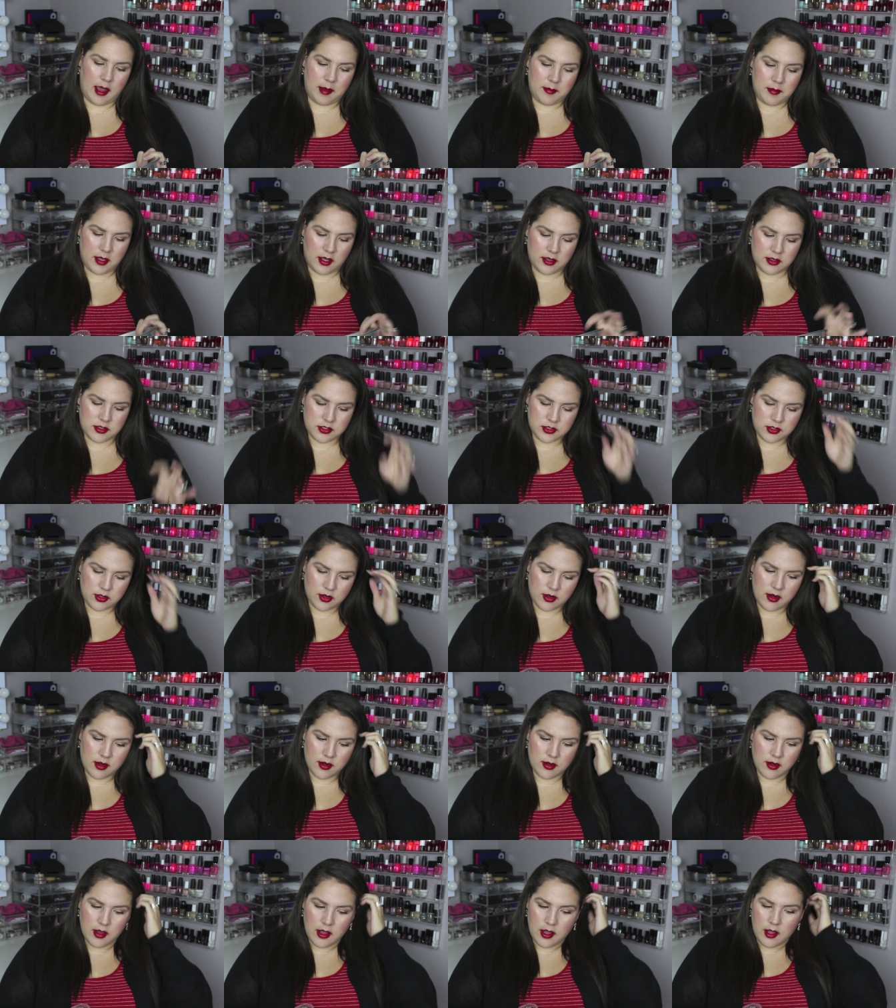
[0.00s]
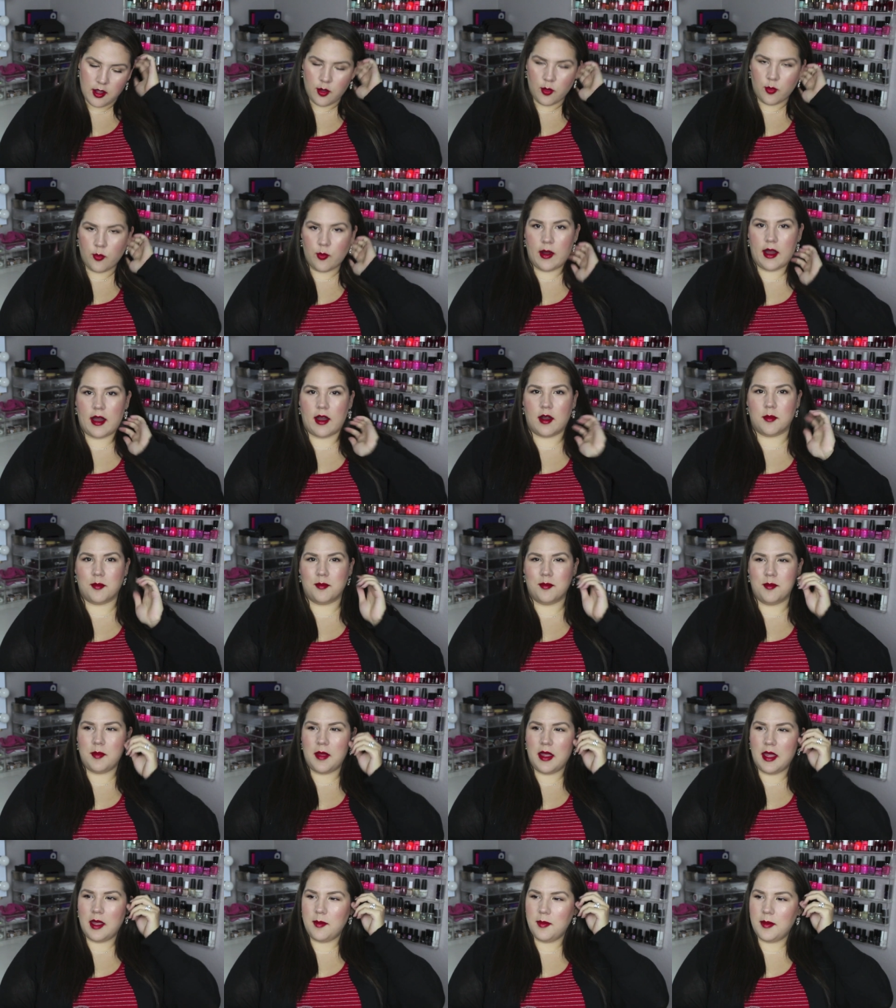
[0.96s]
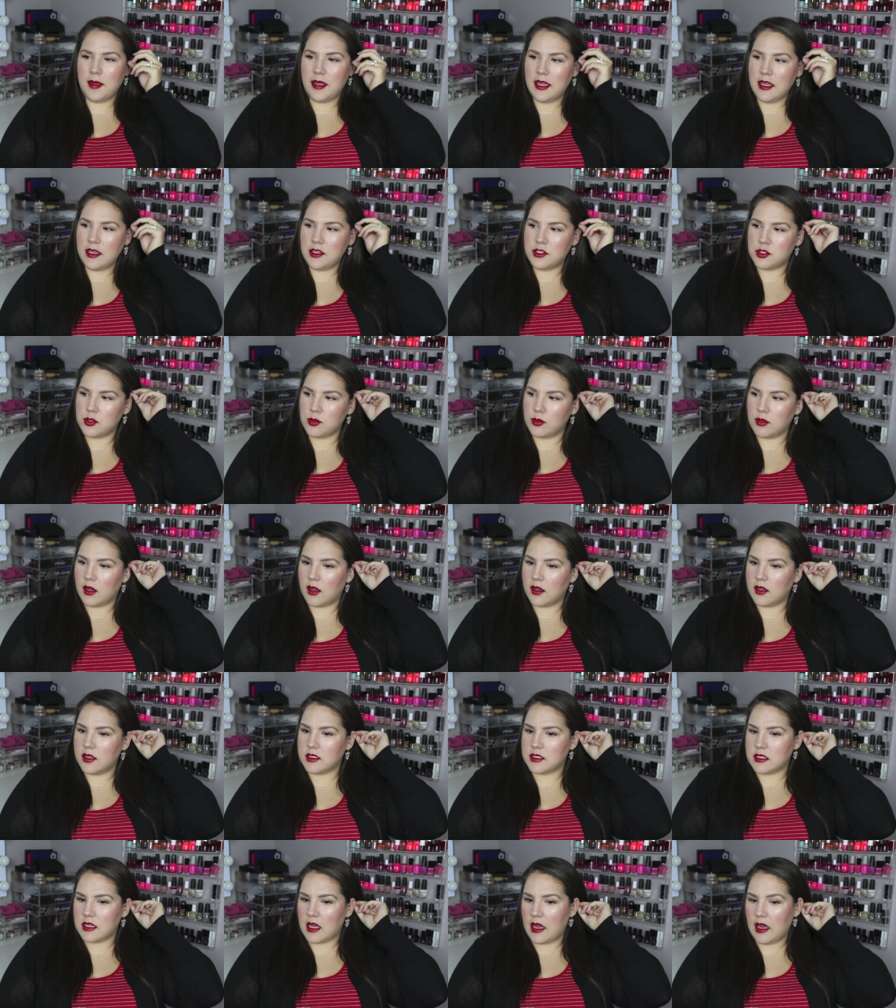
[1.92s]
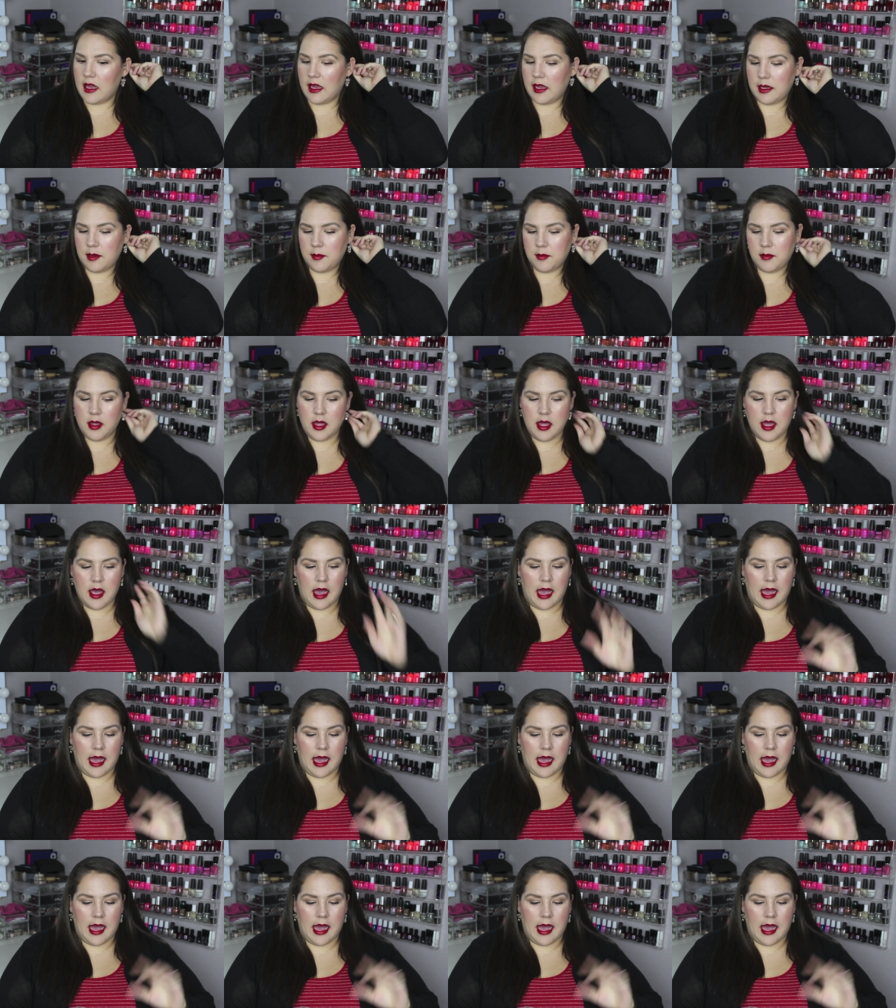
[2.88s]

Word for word: I'm not sure where. Maybe do it on a dime.